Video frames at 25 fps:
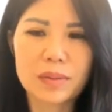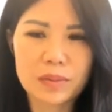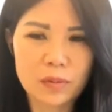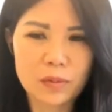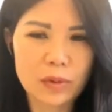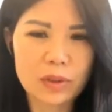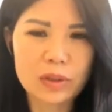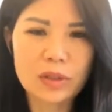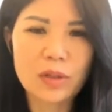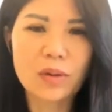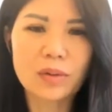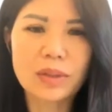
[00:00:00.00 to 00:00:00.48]

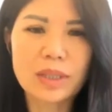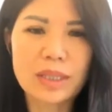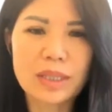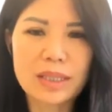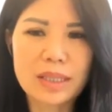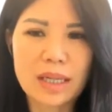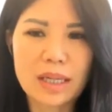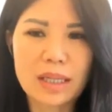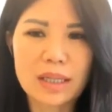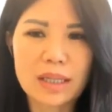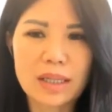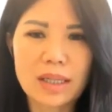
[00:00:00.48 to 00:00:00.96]
what Tony
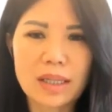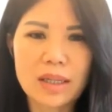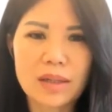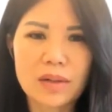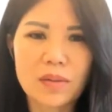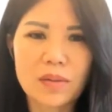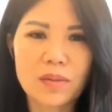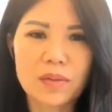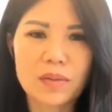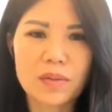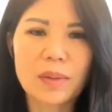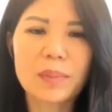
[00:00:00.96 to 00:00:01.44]
said,
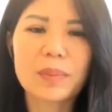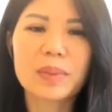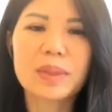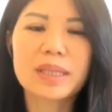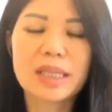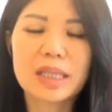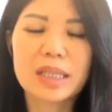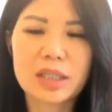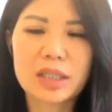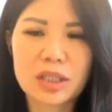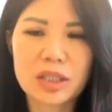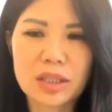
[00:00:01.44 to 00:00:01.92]

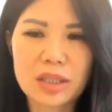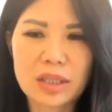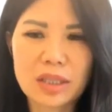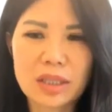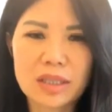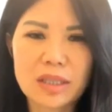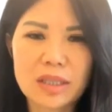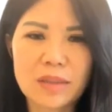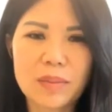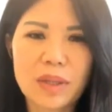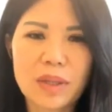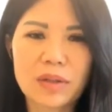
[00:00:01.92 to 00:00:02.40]
repetition
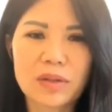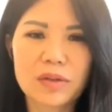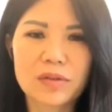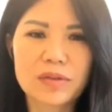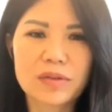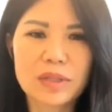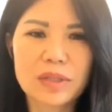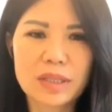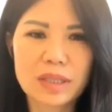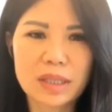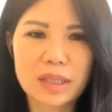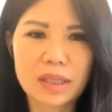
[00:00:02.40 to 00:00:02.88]
is a mother of
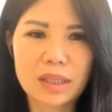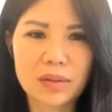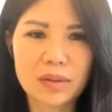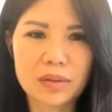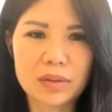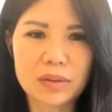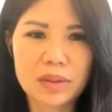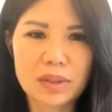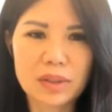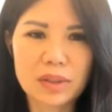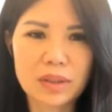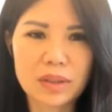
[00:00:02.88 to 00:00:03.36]

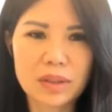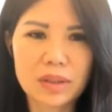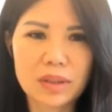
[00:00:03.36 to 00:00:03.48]
skills.